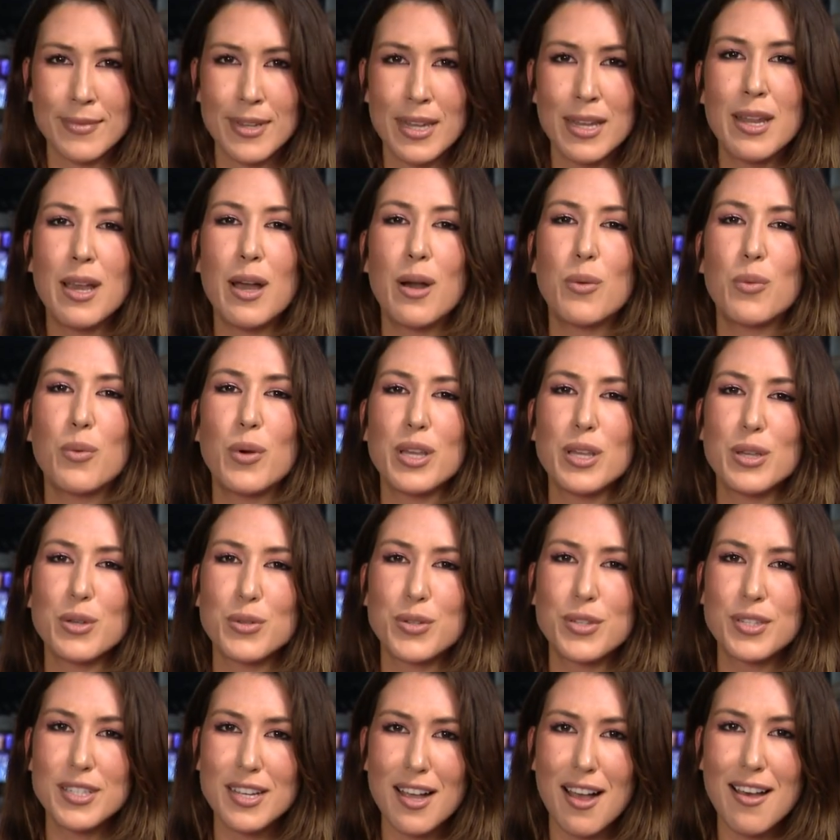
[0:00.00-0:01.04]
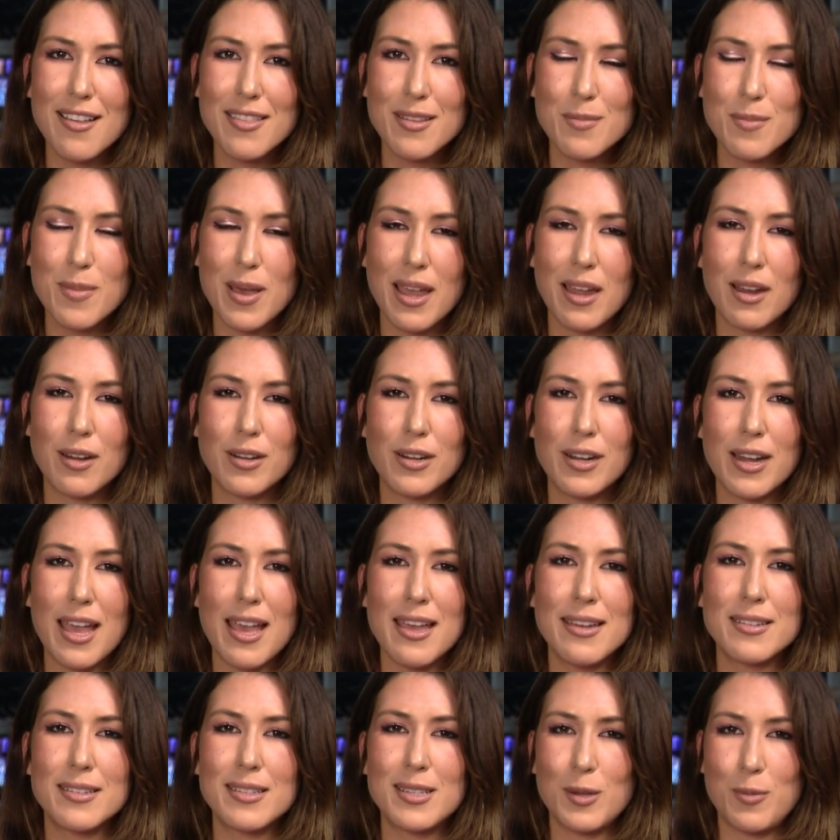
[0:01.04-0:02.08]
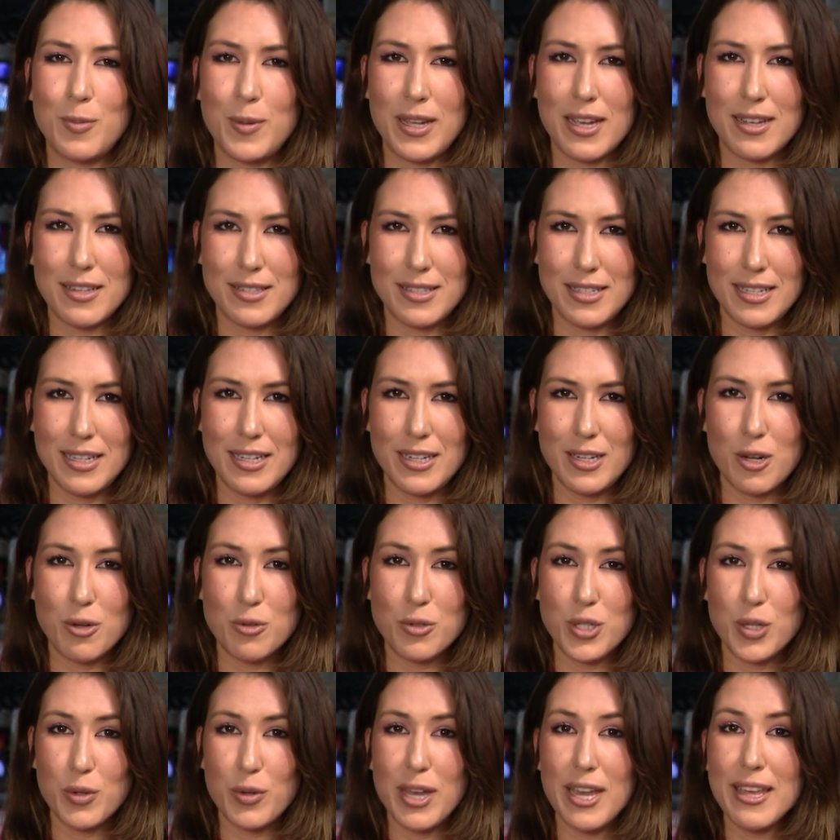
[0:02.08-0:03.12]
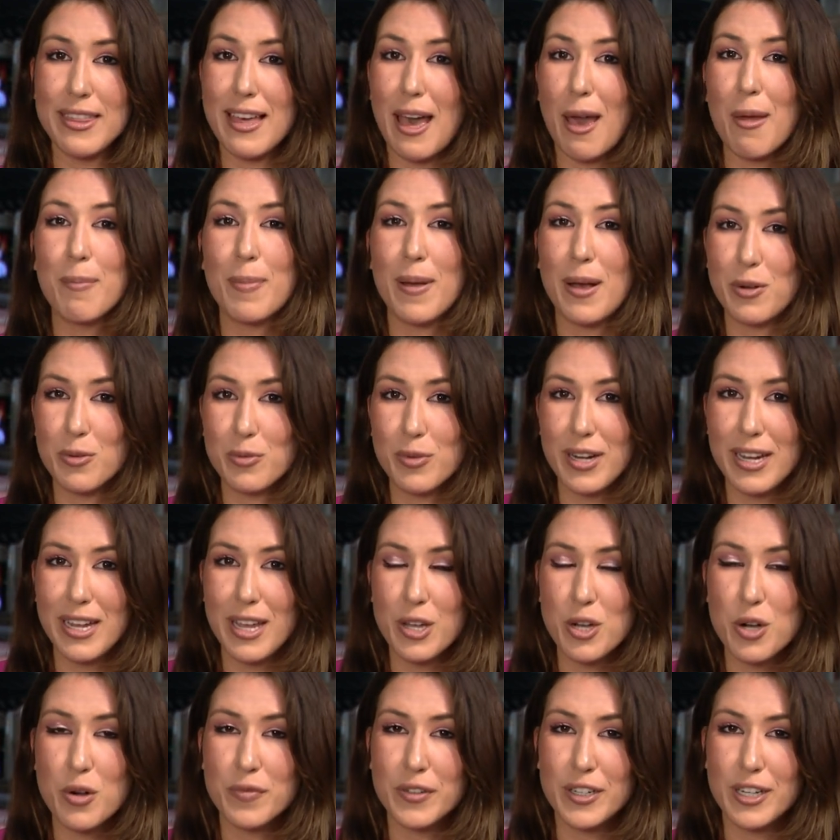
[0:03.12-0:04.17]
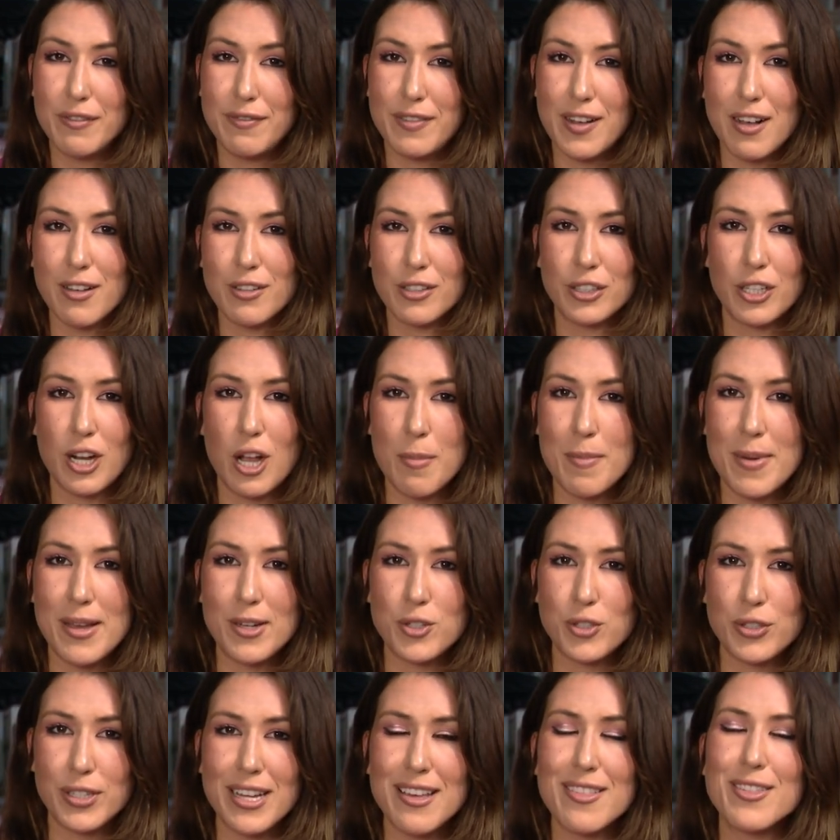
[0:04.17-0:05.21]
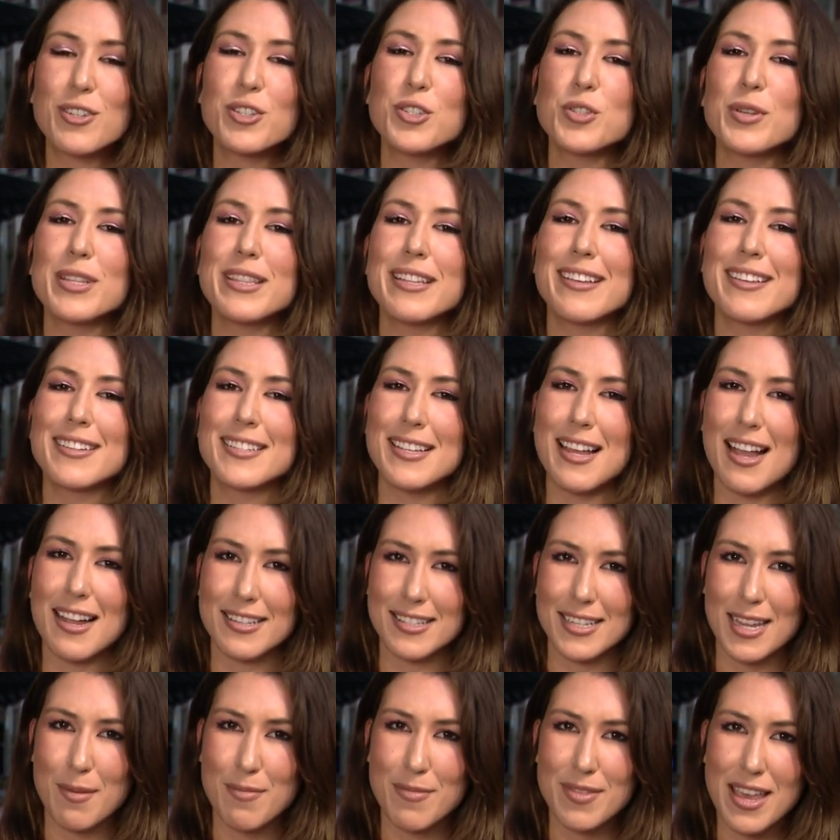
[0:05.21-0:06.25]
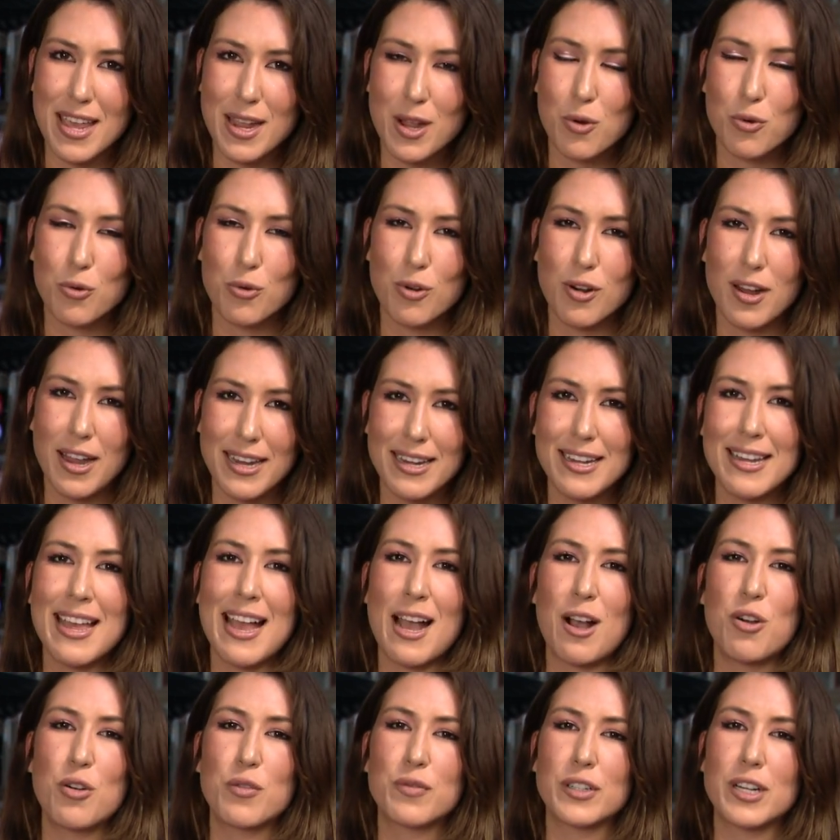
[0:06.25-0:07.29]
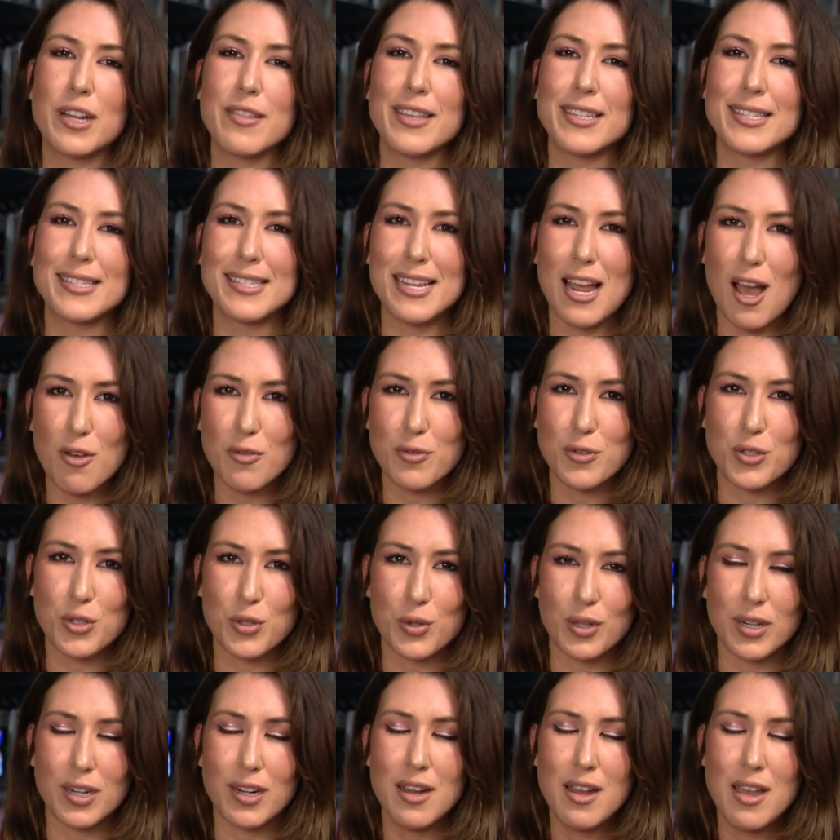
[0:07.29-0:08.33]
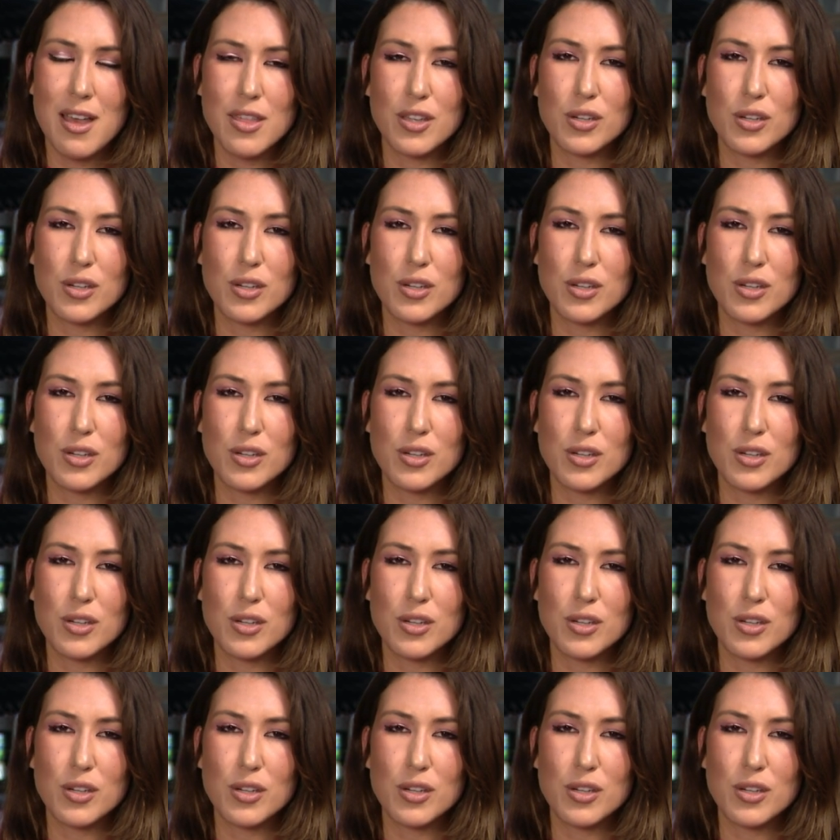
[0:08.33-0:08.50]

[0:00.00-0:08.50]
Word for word: Now, what you saw the mayor and CPS CEO doing, that bell ringing over at Falconer Elementary, they're doing the exact same thing right now over on the South Shore.